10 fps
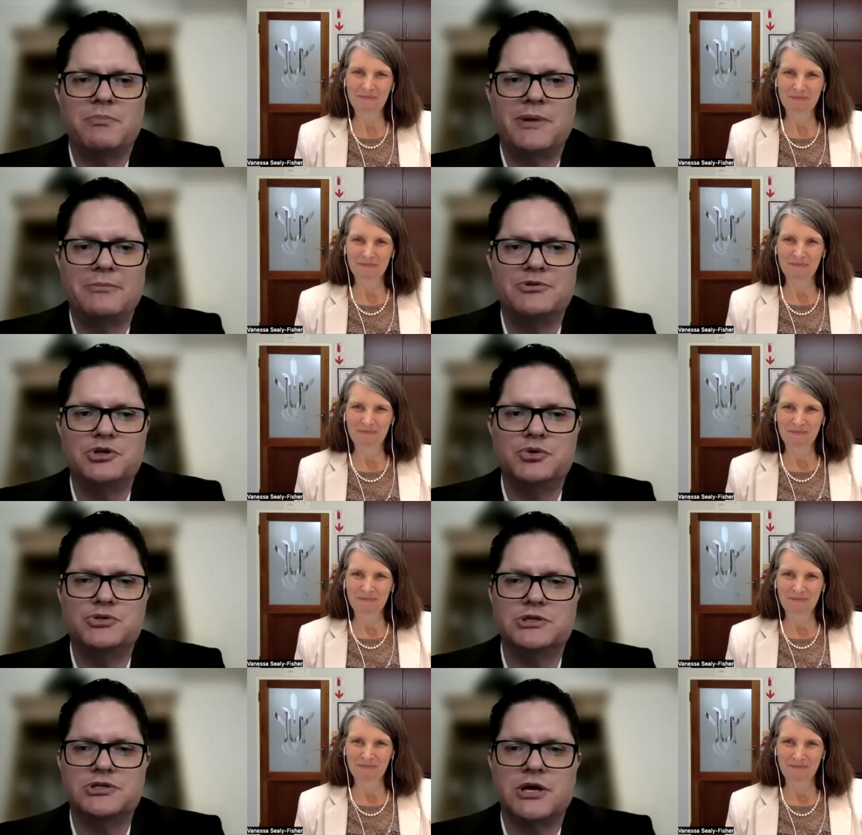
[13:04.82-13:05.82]
Speaker 1: you won't be able to
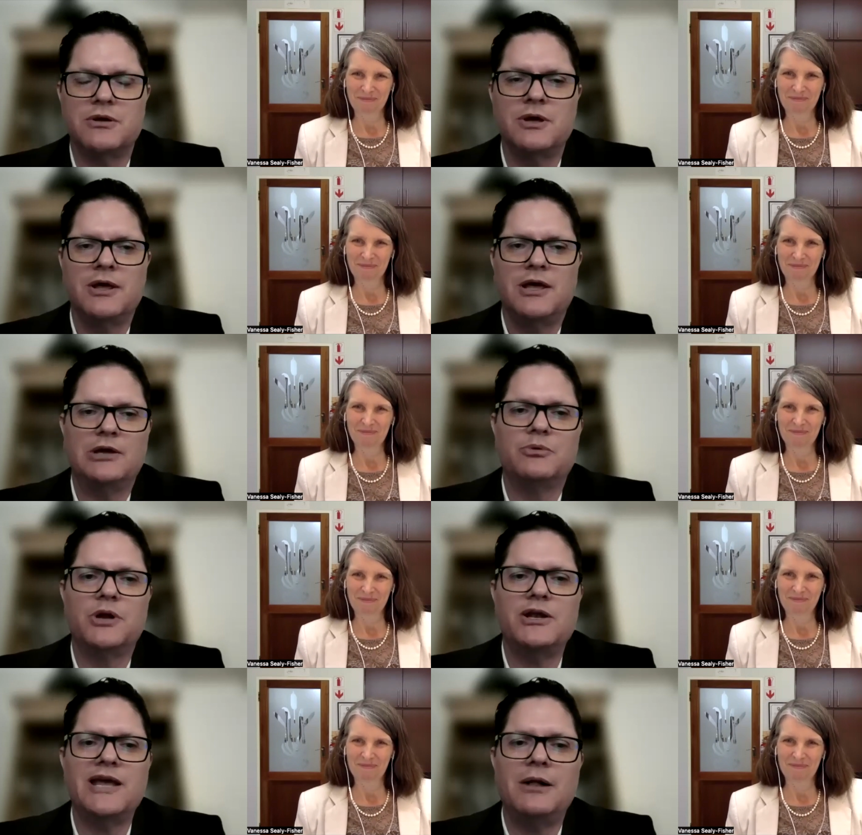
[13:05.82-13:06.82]
use it. So it
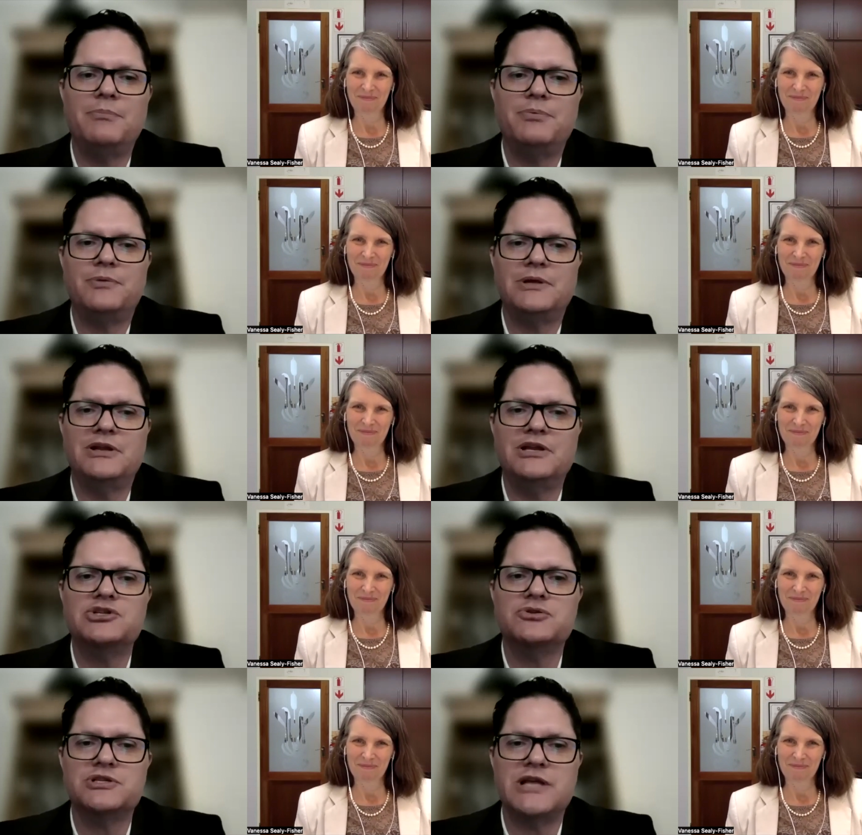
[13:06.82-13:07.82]
would only help in
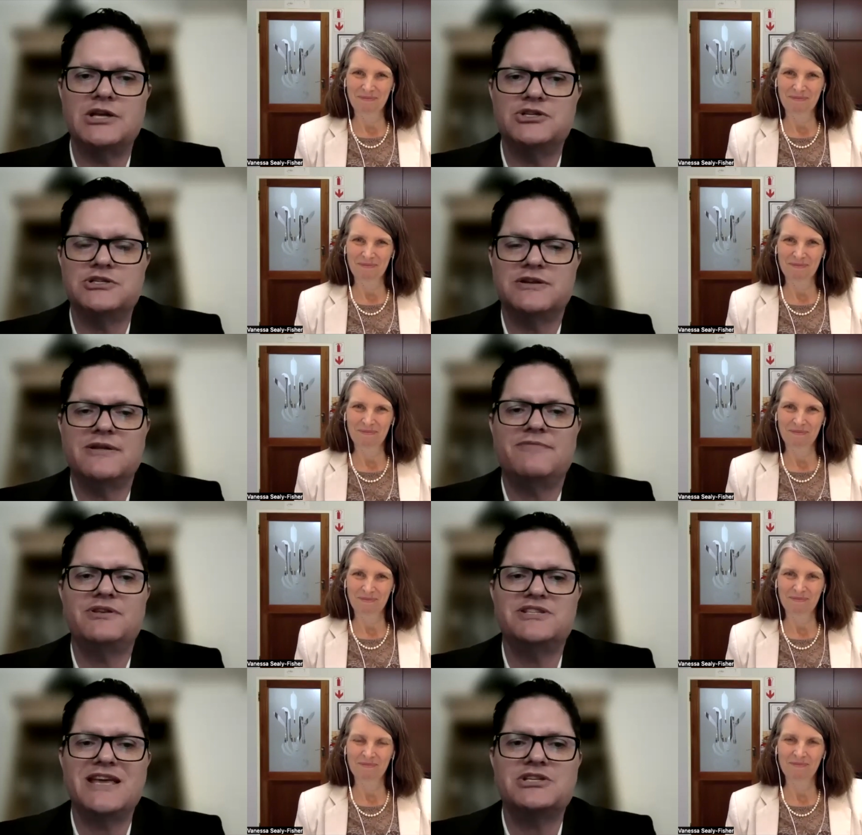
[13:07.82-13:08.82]
initial stages. And
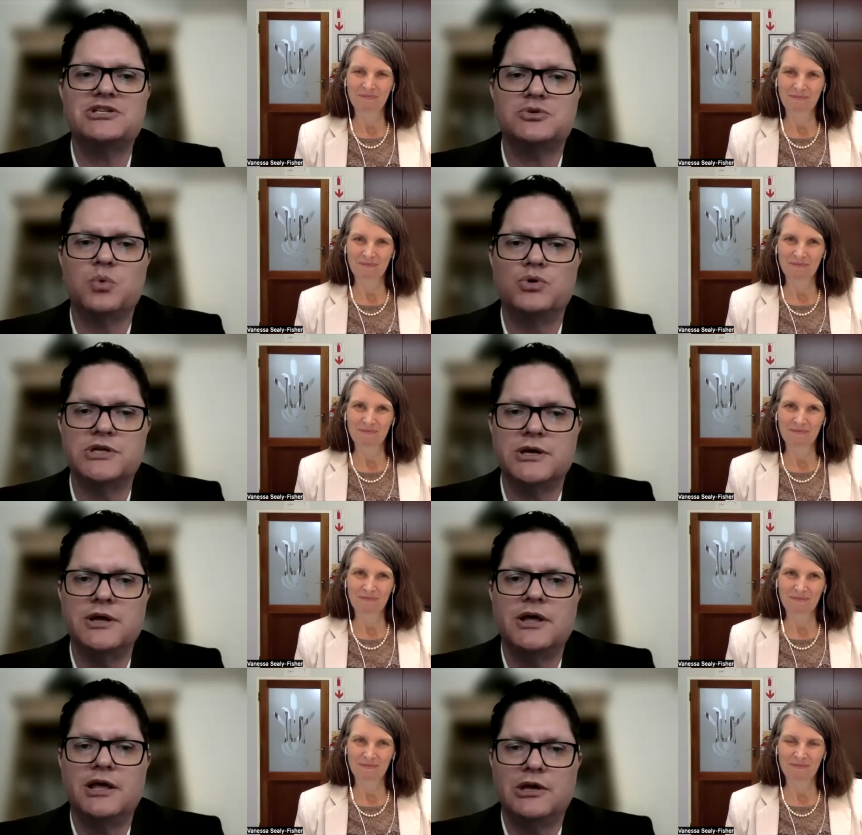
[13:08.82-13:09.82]
if there's excess
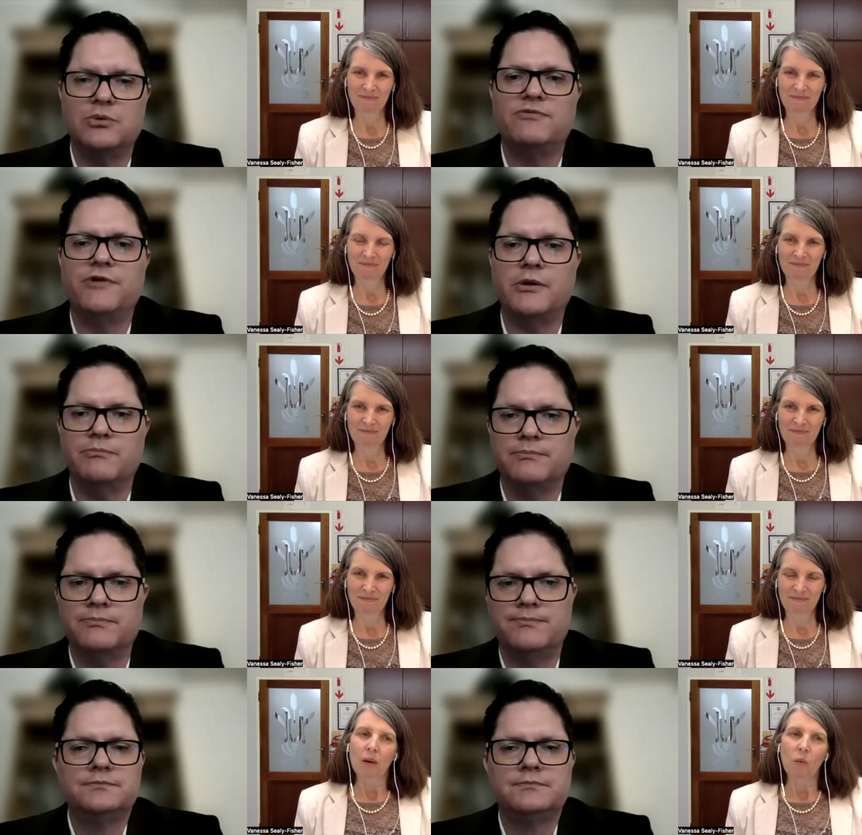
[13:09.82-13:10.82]
water, it will foam.
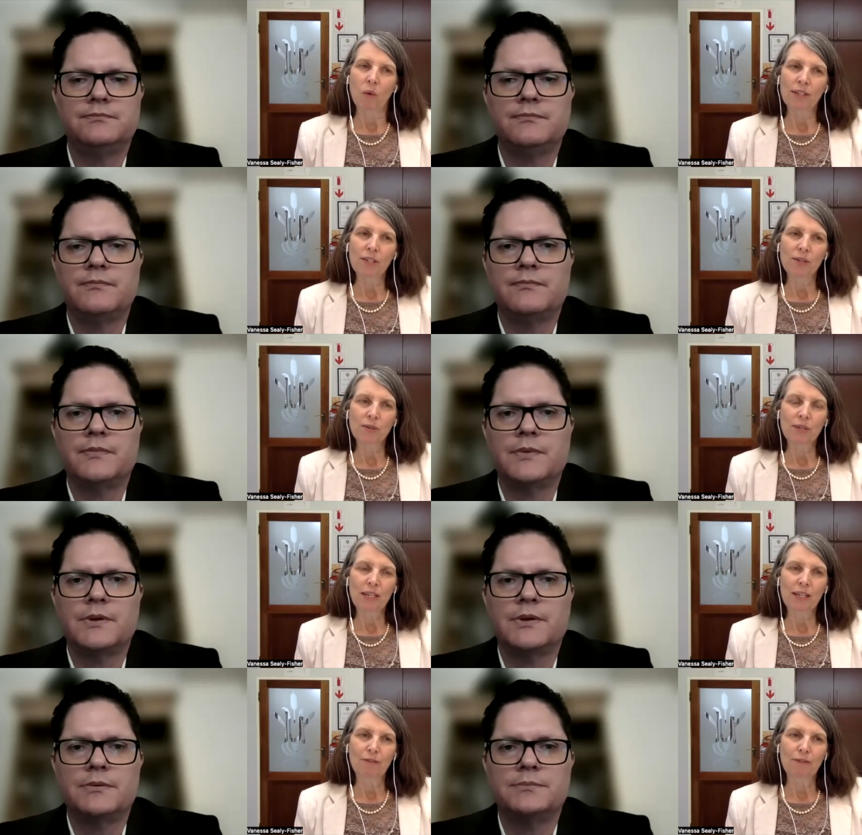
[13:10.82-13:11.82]
Speaker 2: Would you
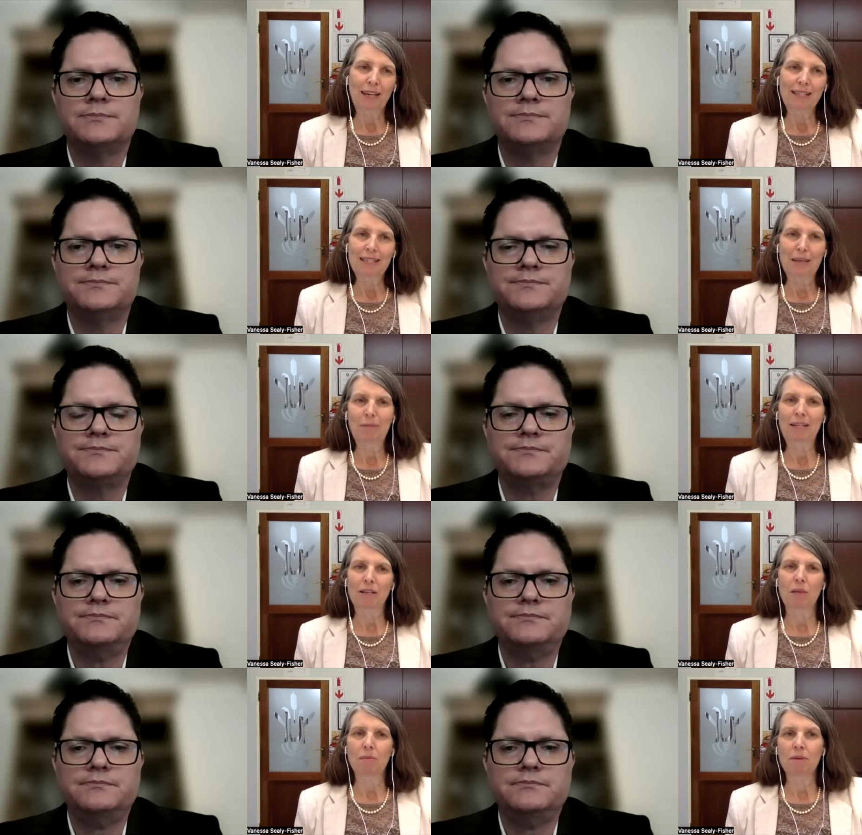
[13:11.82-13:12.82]
give us some
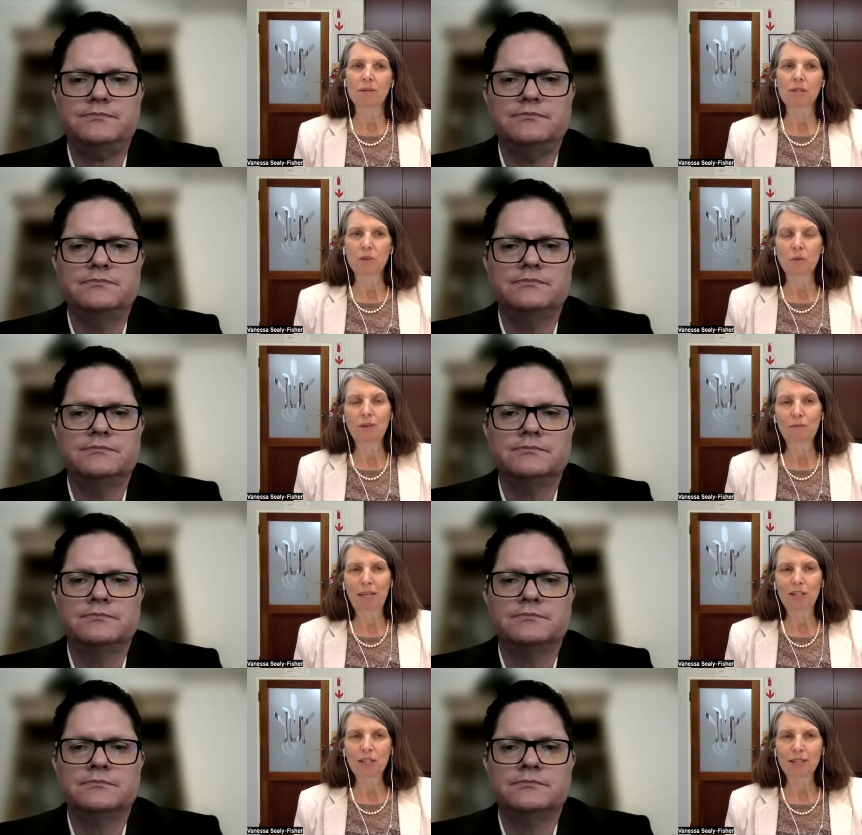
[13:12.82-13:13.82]
examples? We've
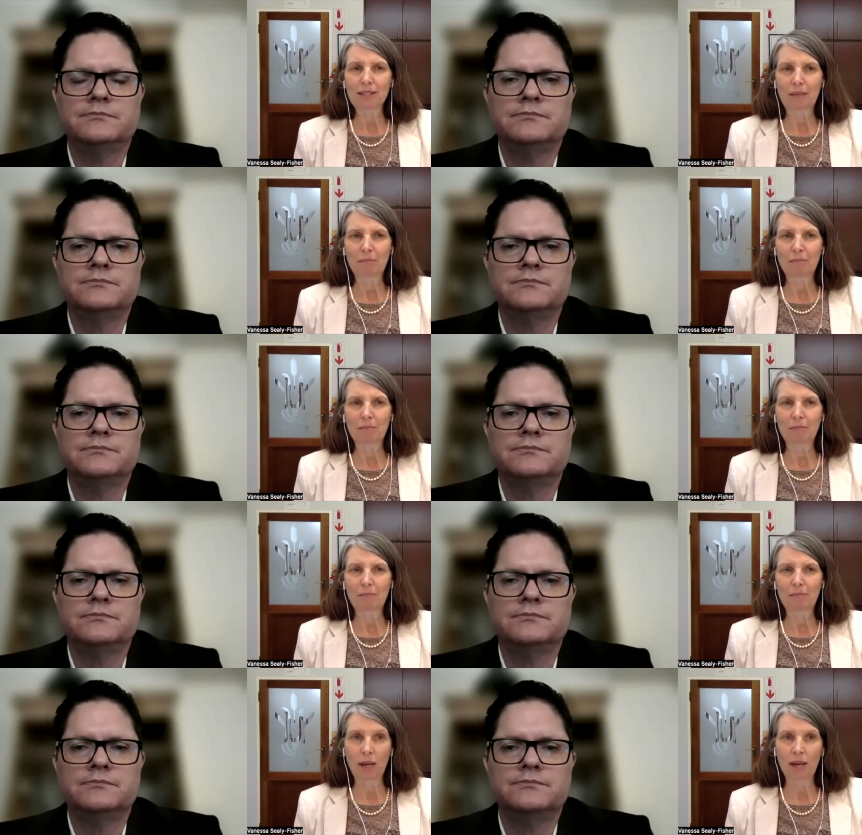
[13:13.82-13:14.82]
mentioned some places
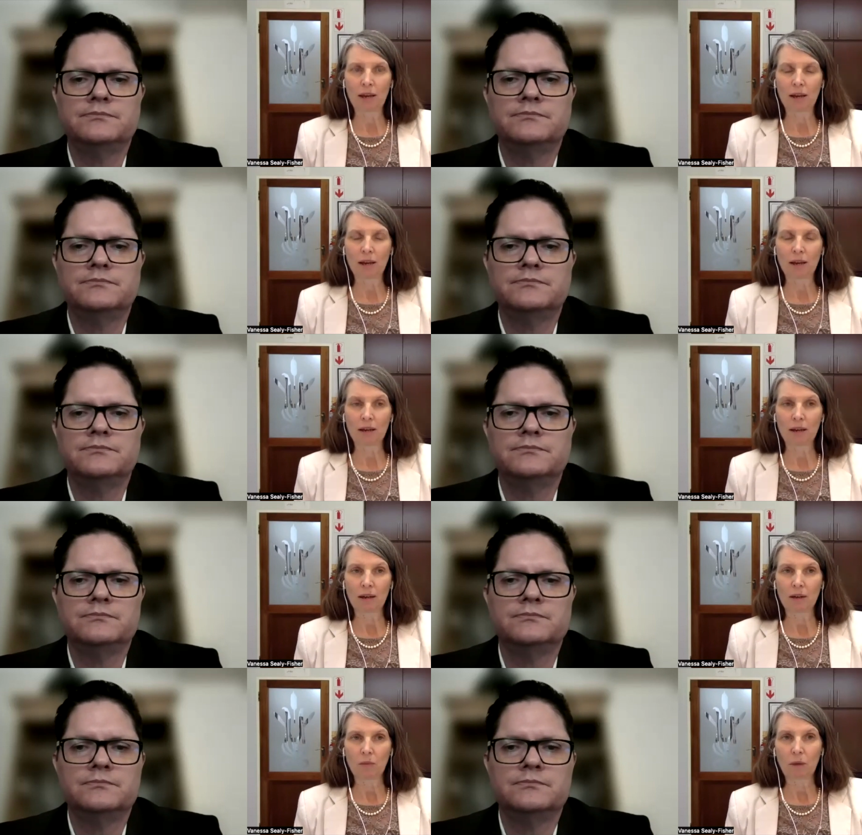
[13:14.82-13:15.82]
where
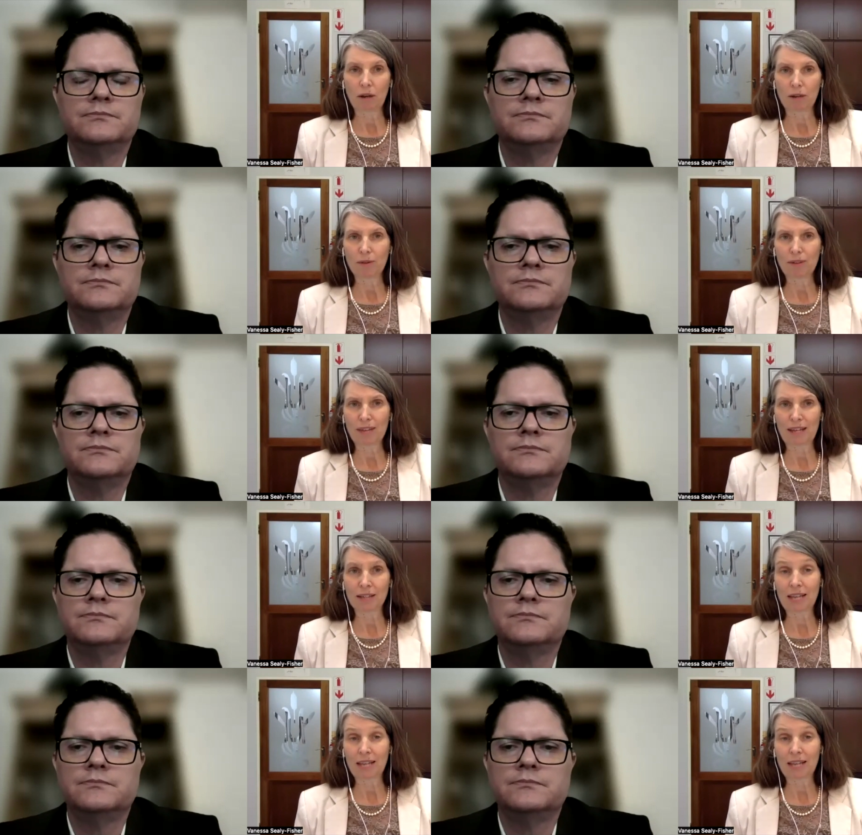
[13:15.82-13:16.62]
polyurethanes